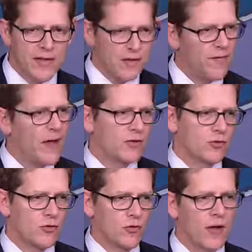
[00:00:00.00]

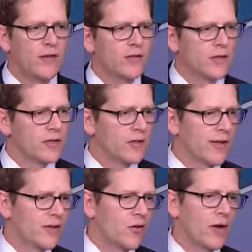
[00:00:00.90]
manufactured crises,
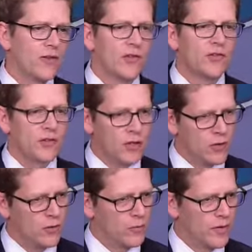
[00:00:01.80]
and the crises
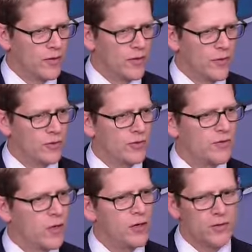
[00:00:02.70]
alone, whether there was
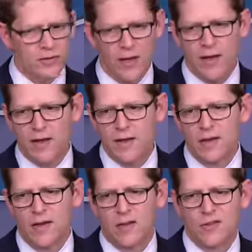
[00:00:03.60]
default or not,
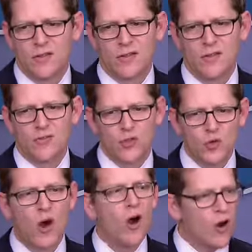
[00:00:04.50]

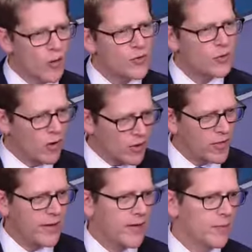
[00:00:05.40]
do harm to our
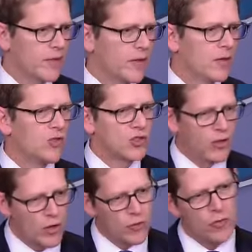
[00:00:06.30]
economy.
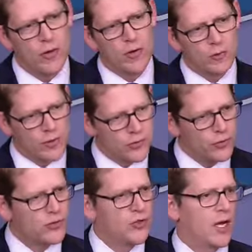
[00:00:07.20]
Slow growth,
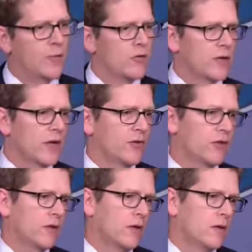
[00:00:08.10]
reduce job
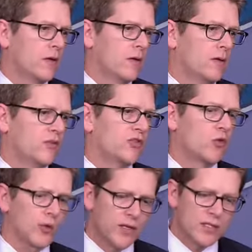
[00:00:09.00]
creation,
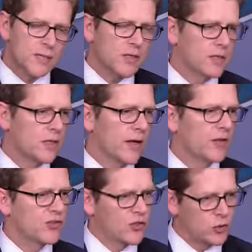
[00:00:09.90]
squeeze the middle
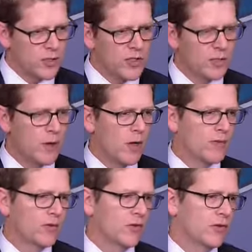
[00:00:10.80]
class, squeeze small
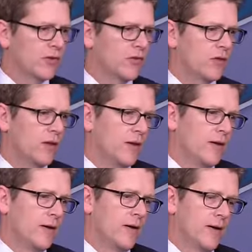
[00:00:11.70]
businesses,
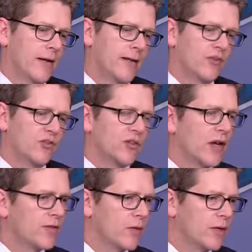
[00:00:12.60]
and it's just
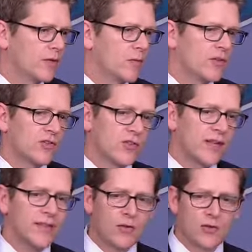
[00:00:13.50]
not the way to do business.
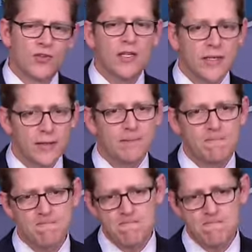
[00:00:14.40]
And I think you're seeing